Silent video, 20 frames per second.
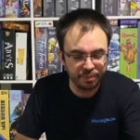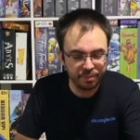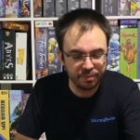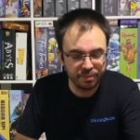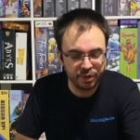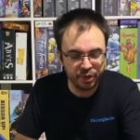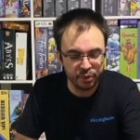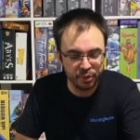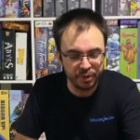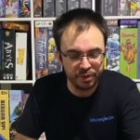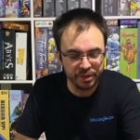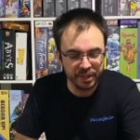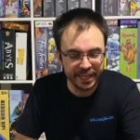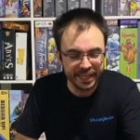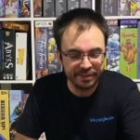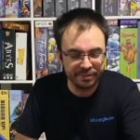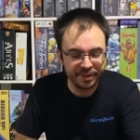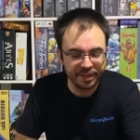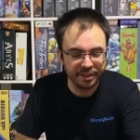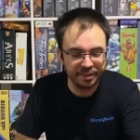you would
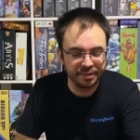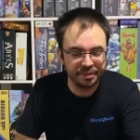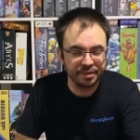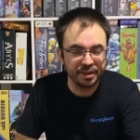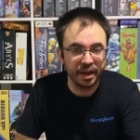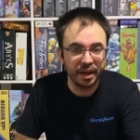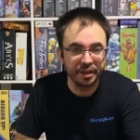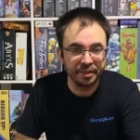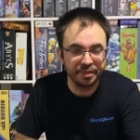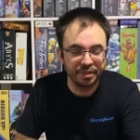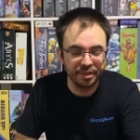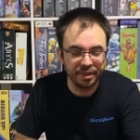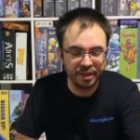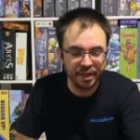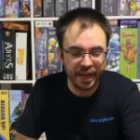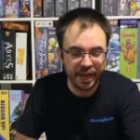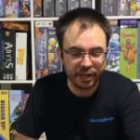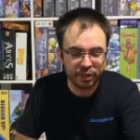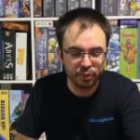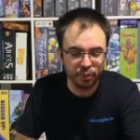leave inside the
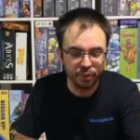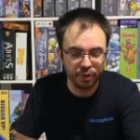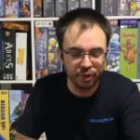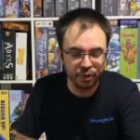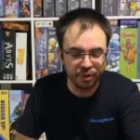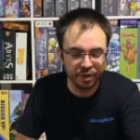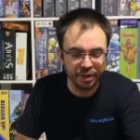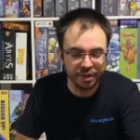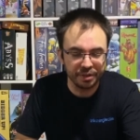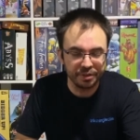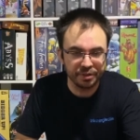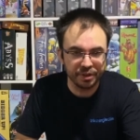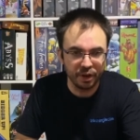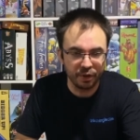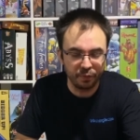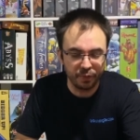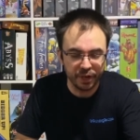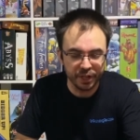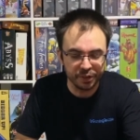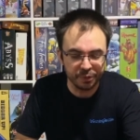actual unit
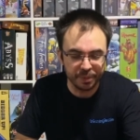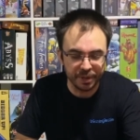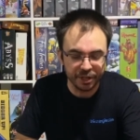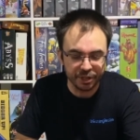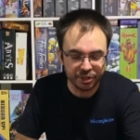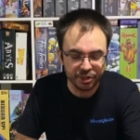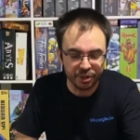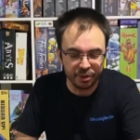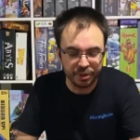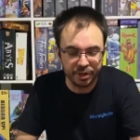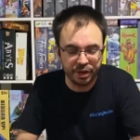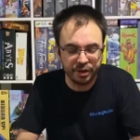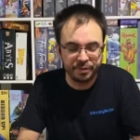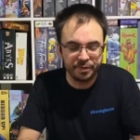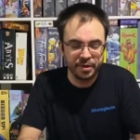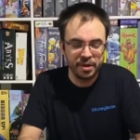itself while it's being showed off.